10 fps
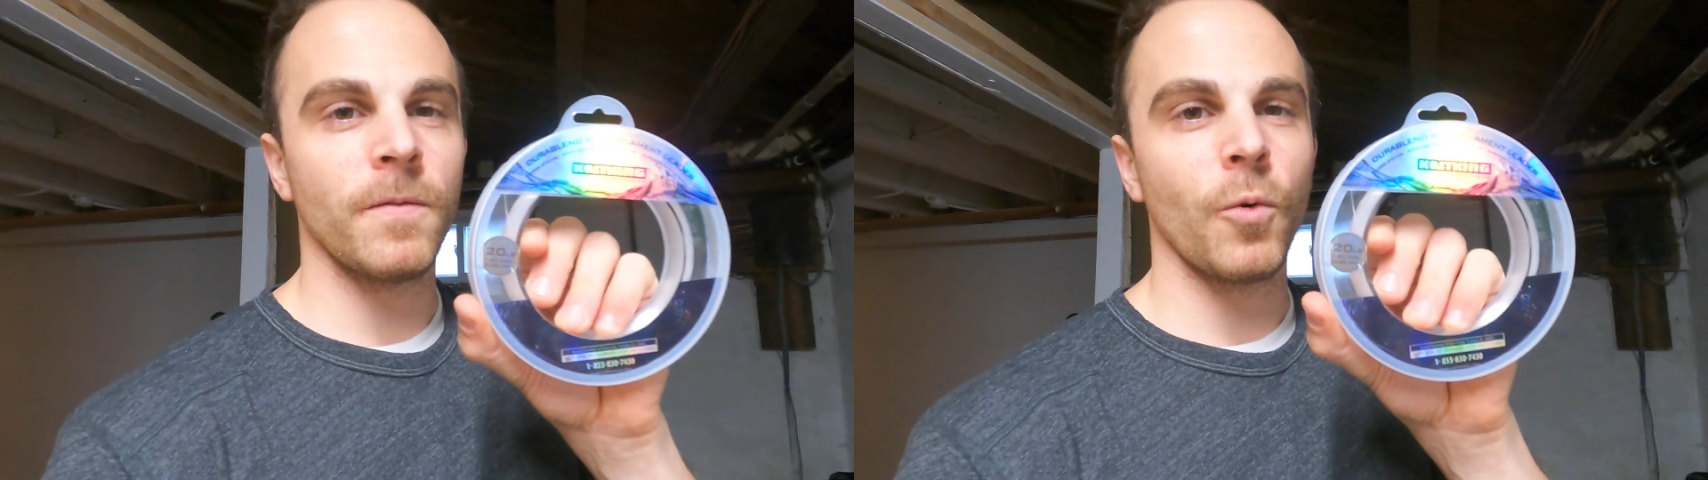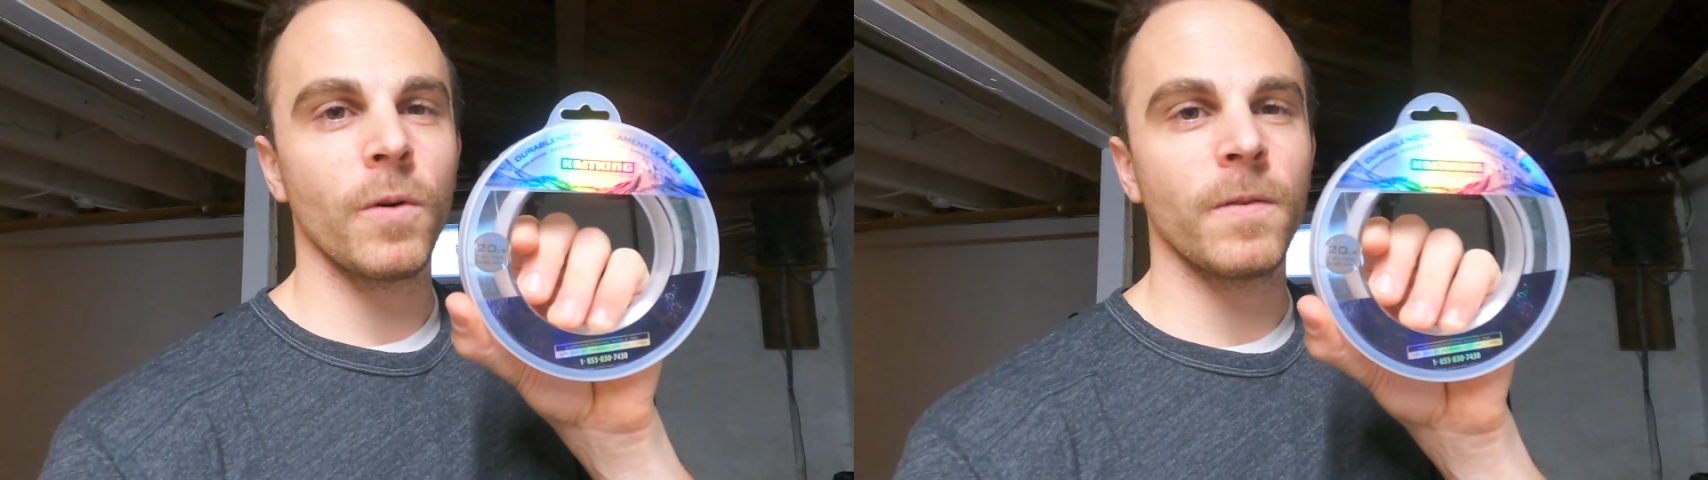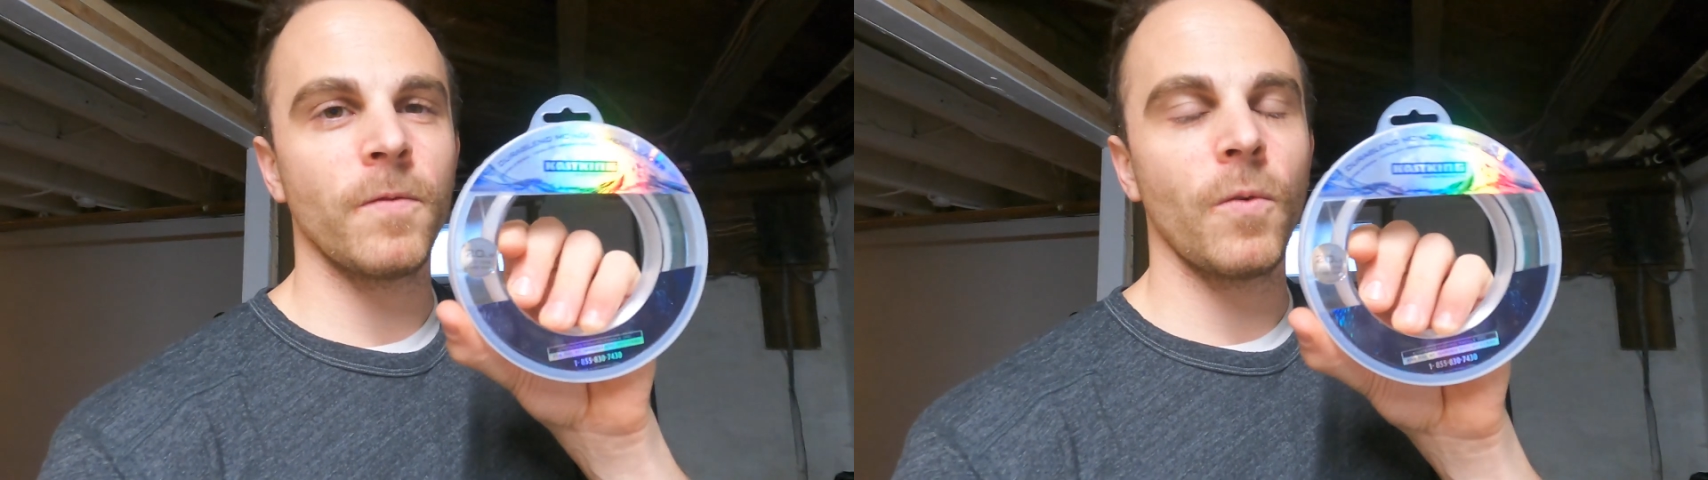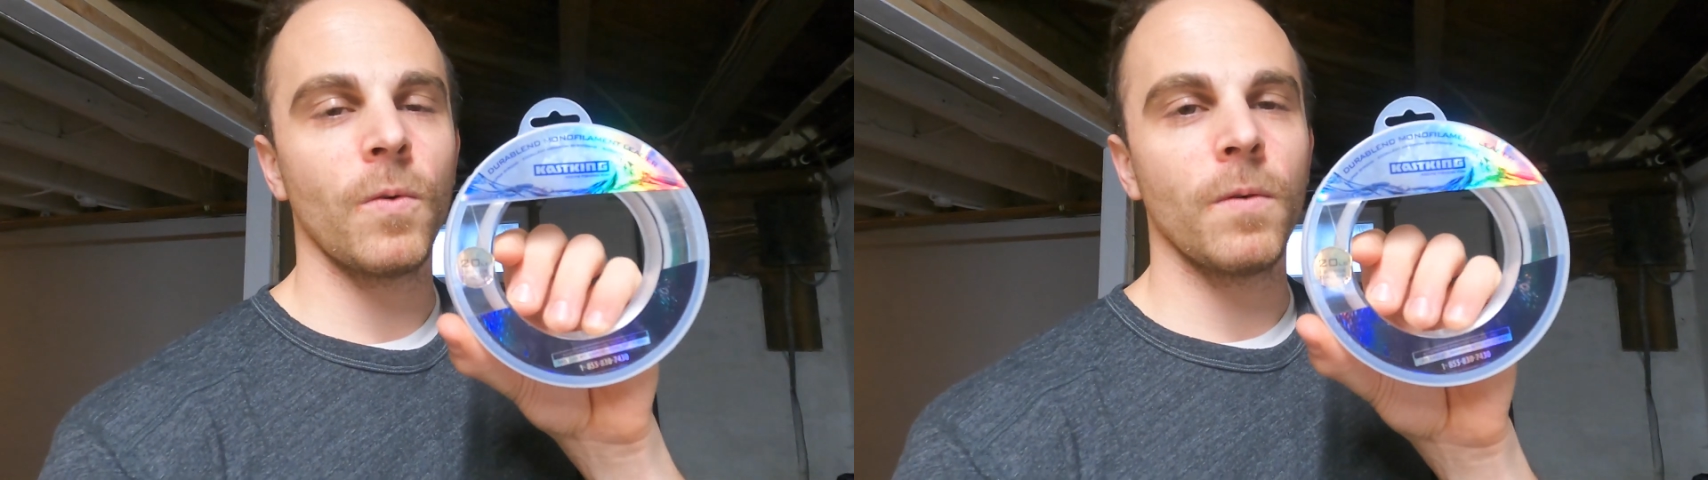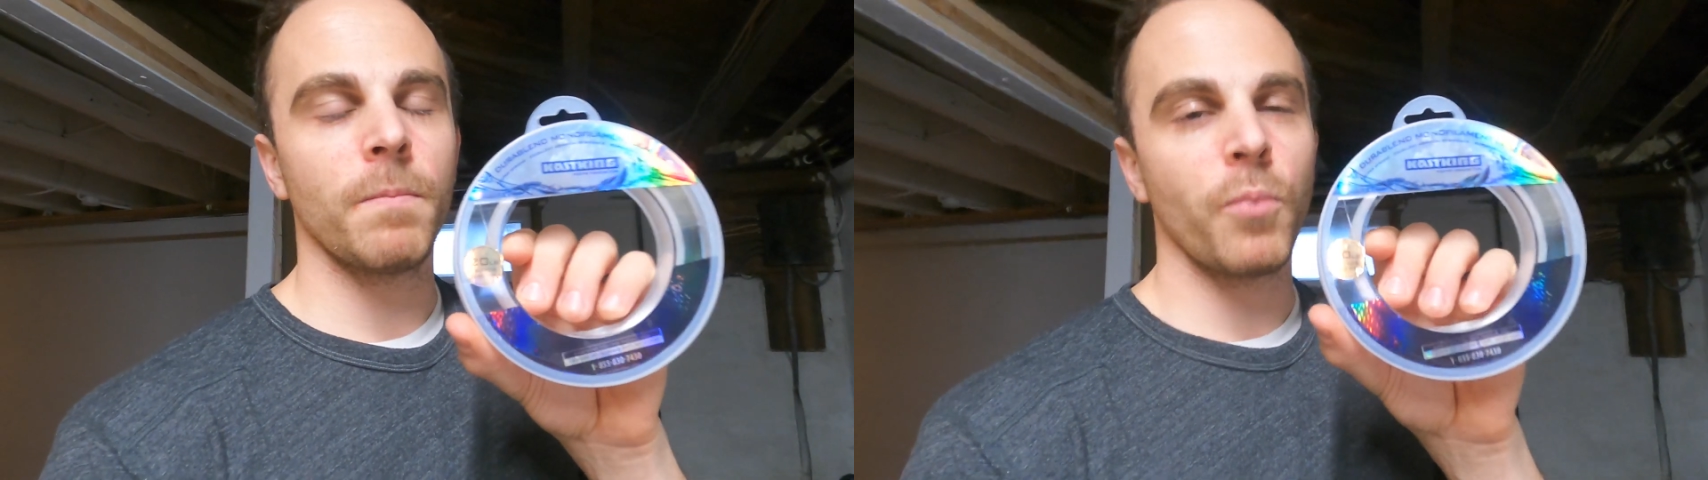
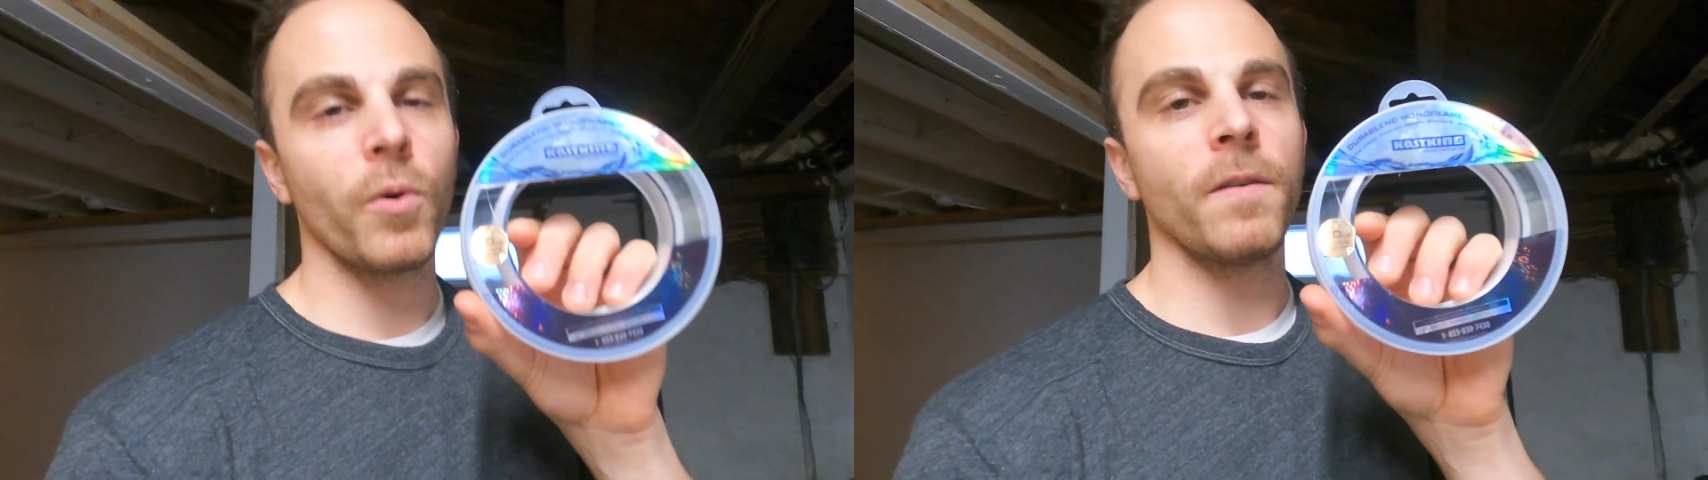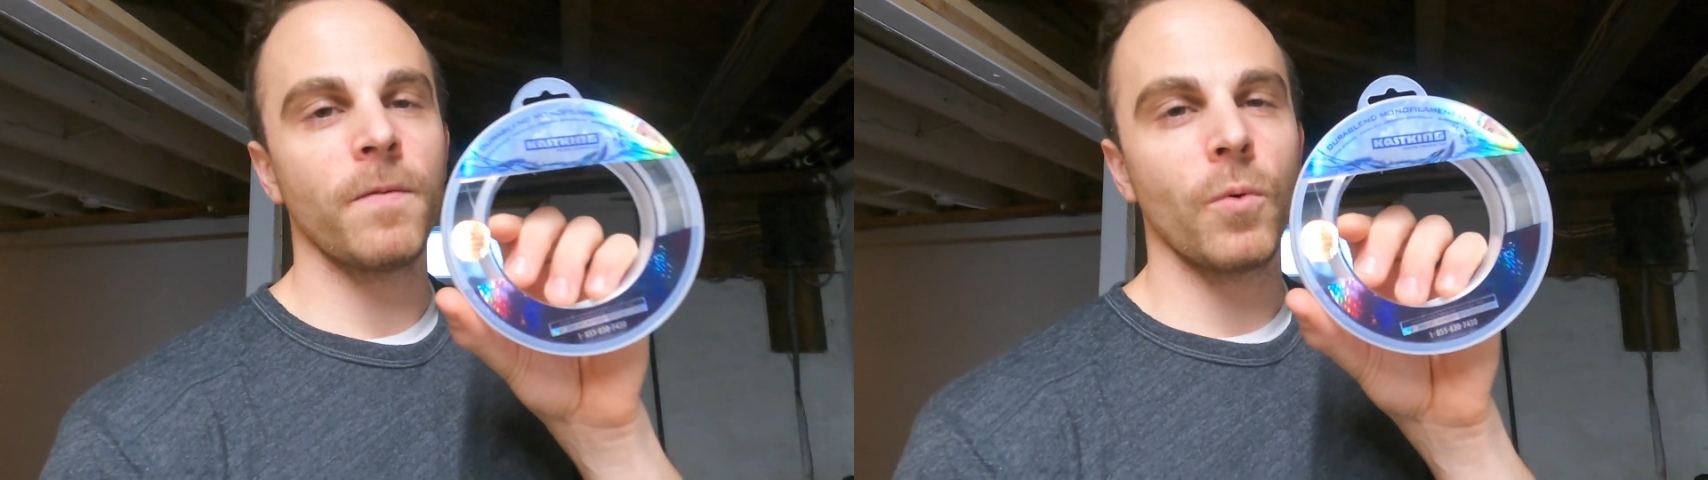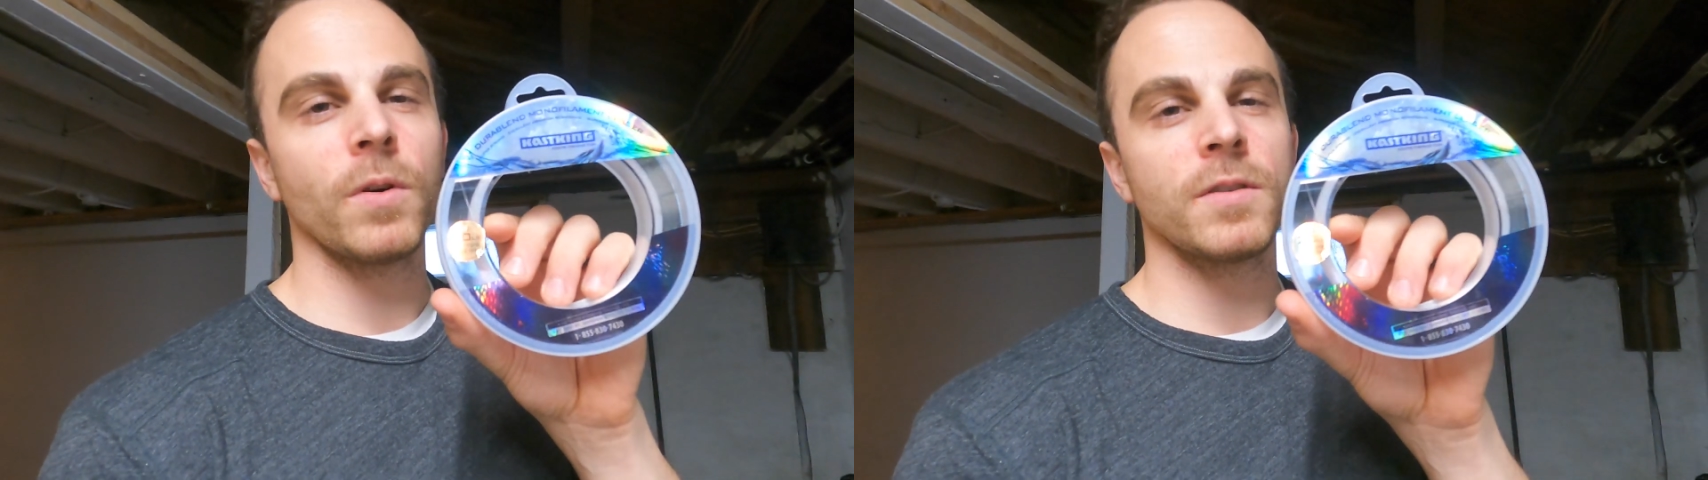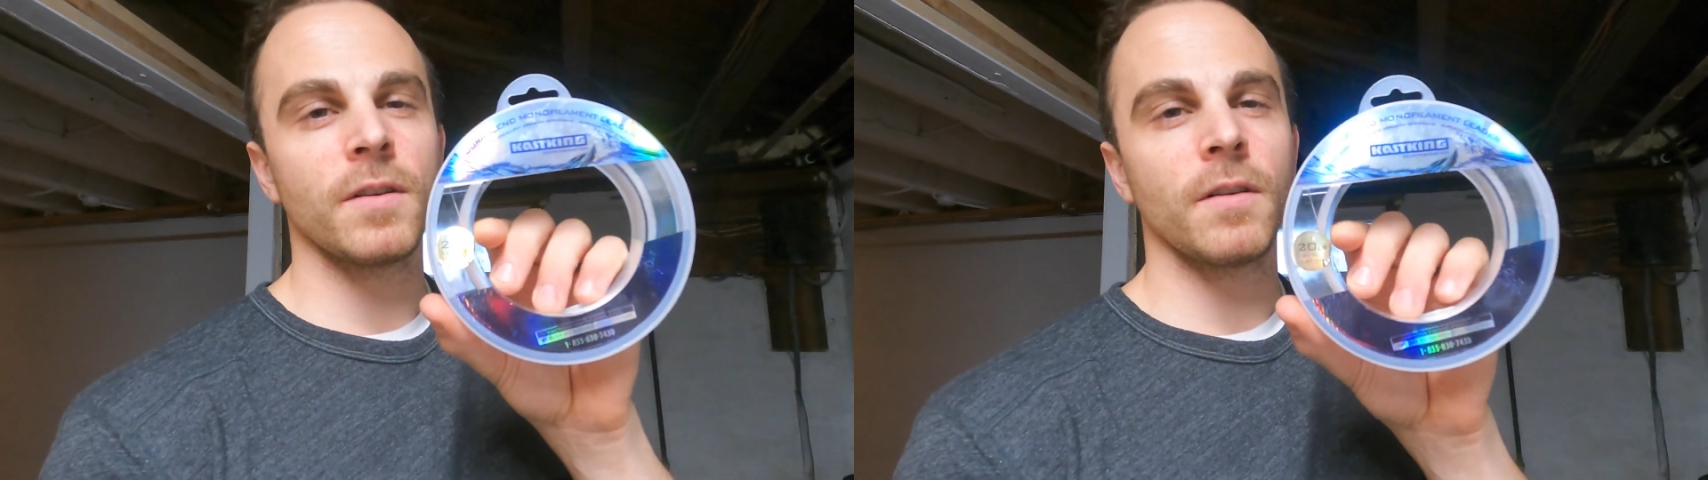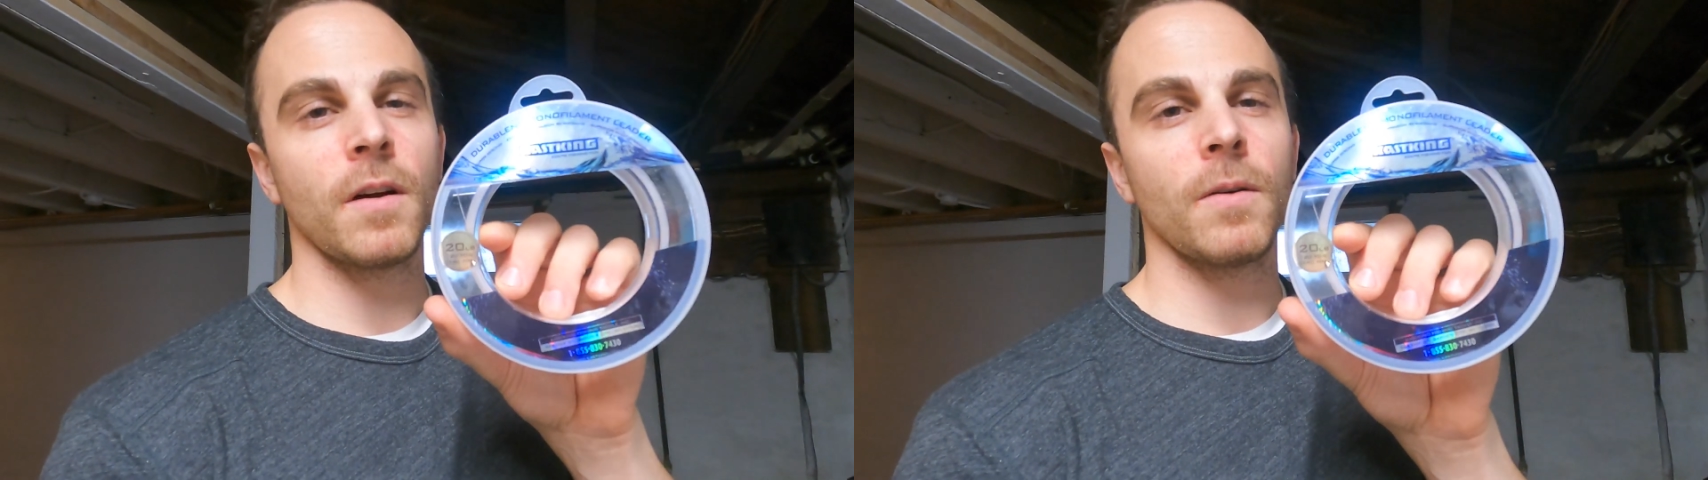
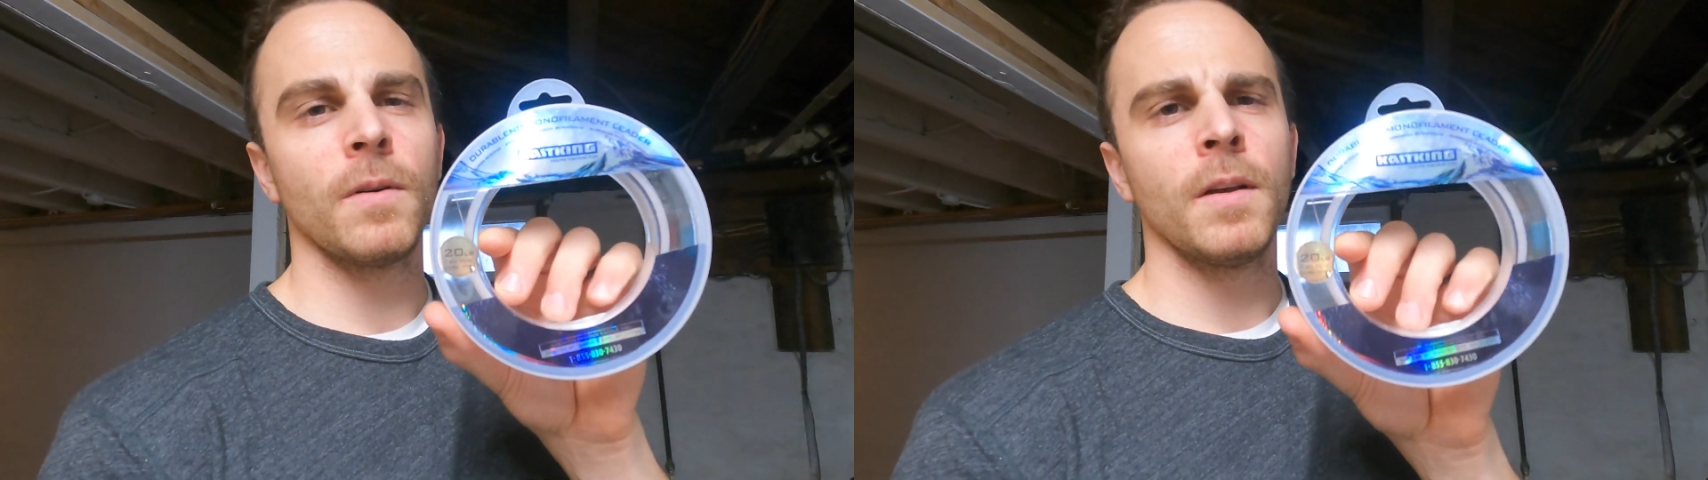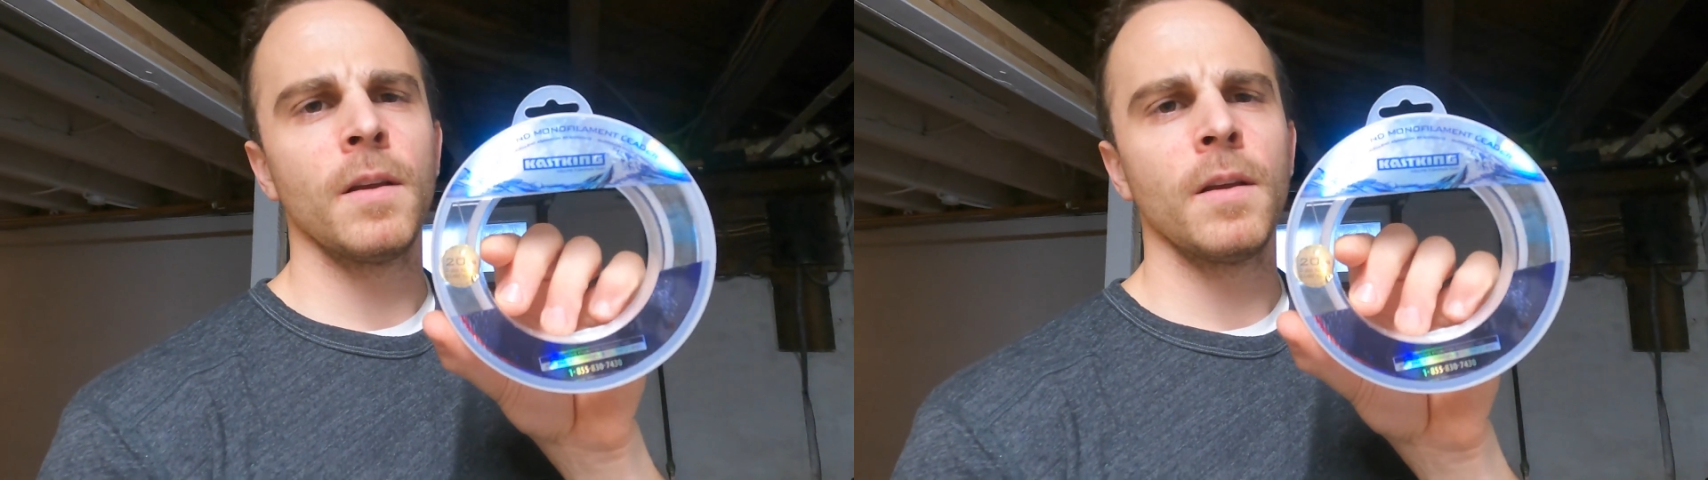0.40